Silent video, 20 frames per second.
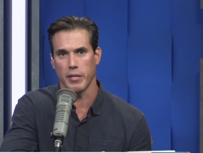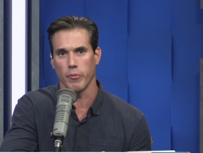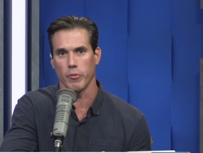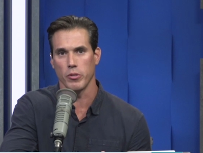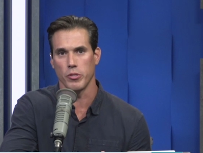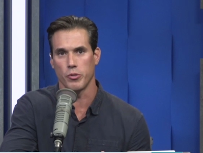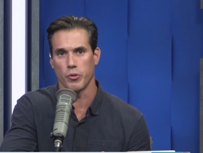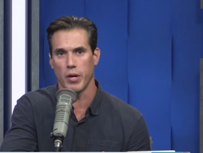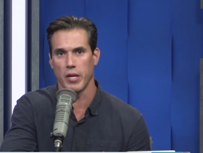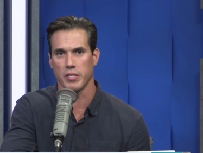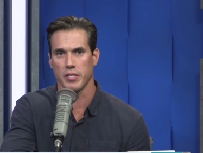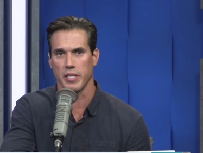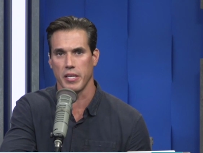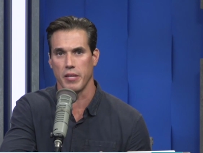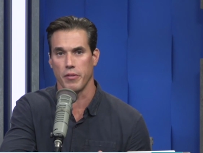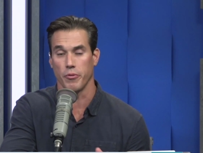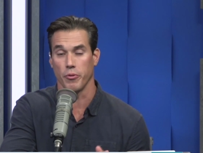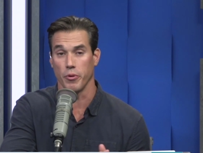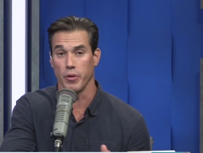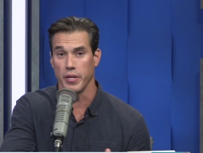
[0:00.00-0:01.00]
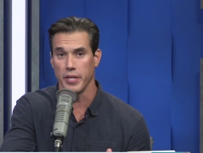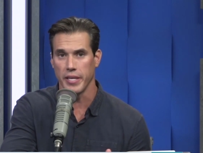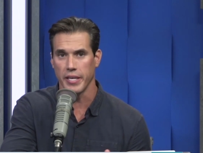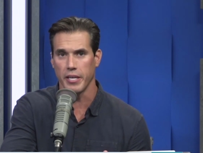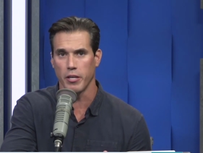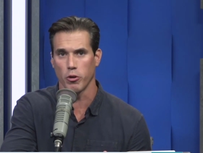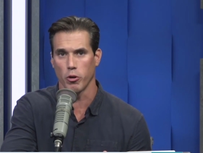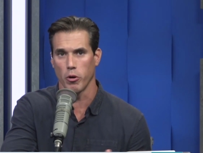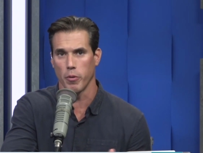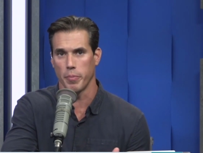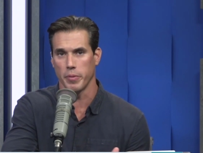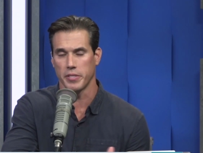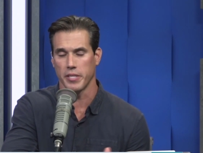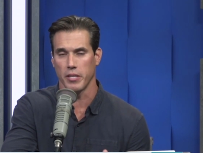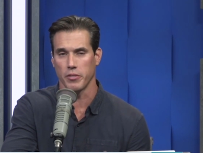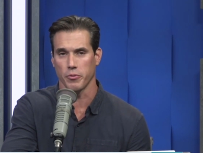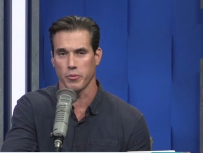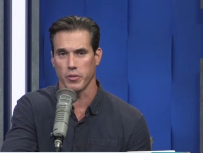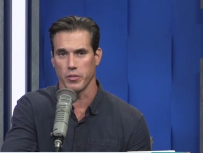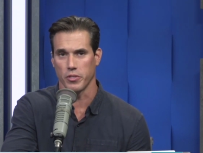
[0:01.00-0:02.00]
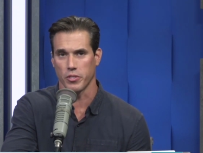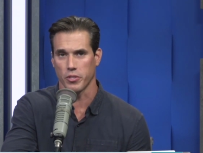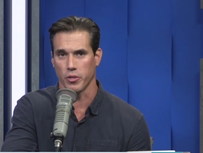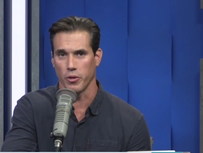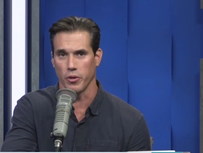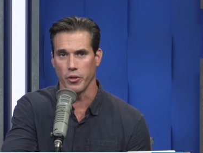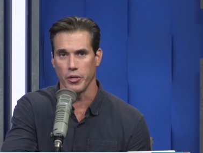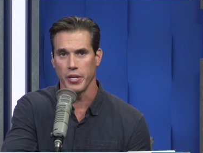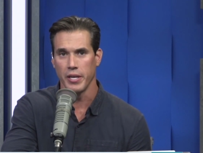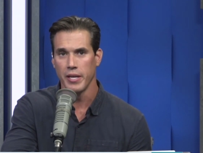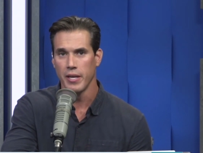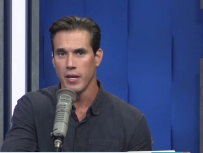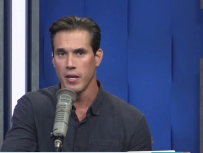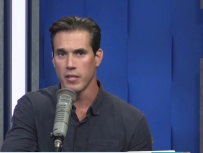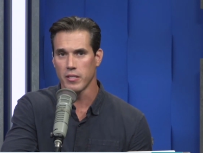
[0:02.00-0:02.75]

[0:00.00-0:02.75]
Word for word: they were addressing either a need or a potential concern.